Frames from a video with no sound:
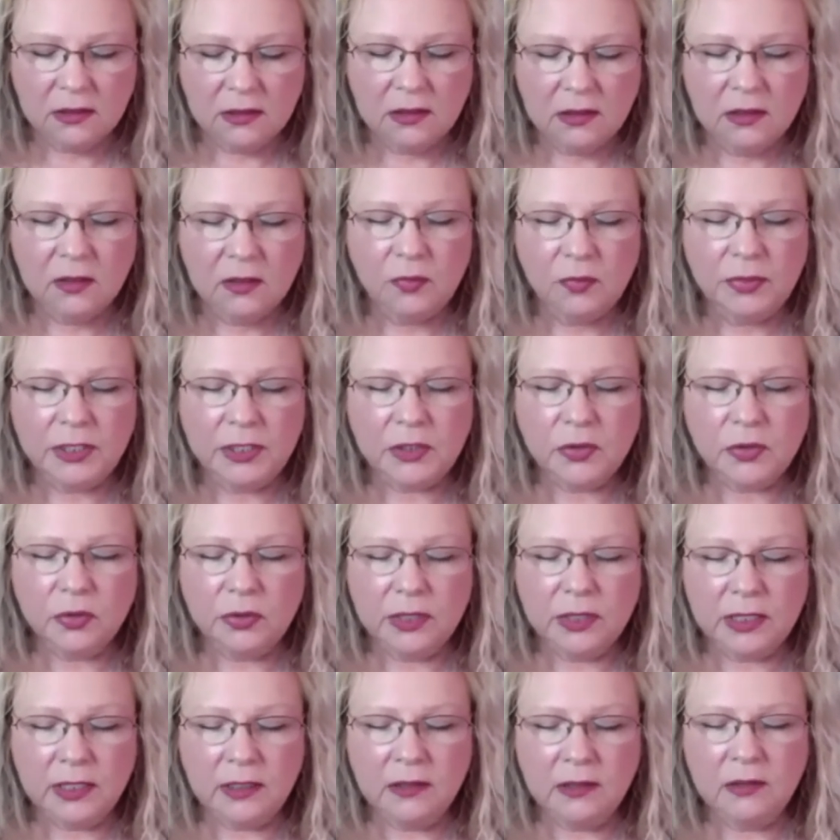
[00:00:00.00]

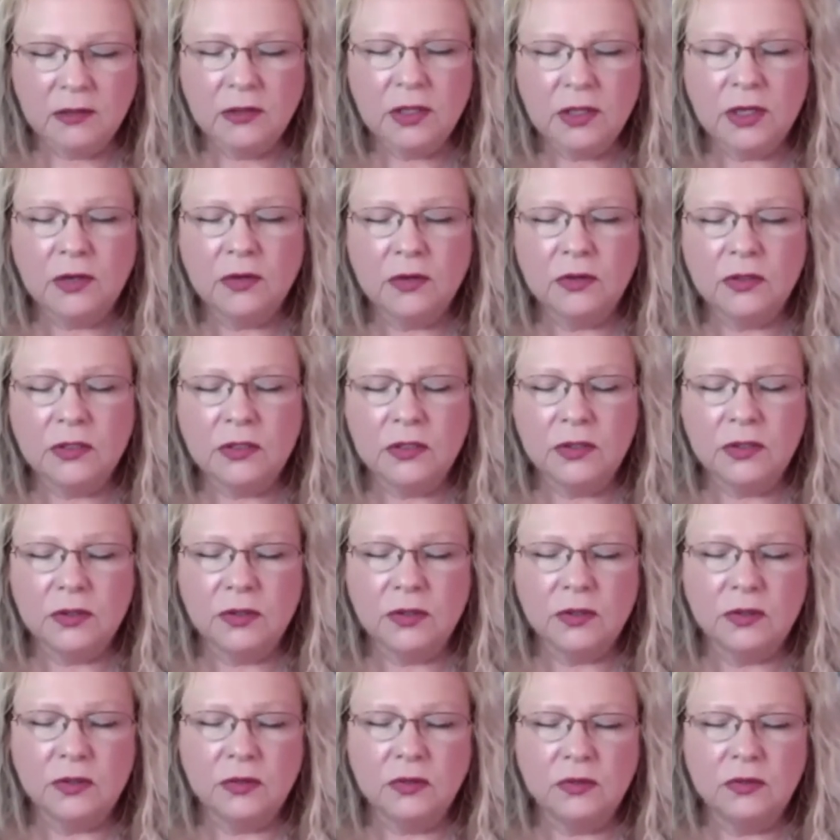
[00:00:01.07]
between those
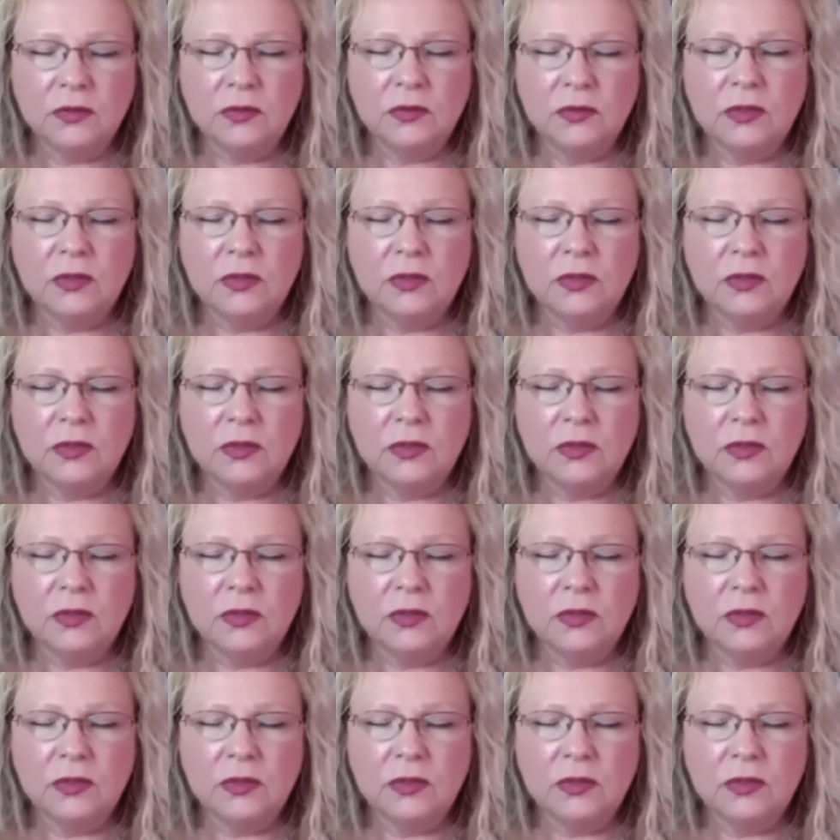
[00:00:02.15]
who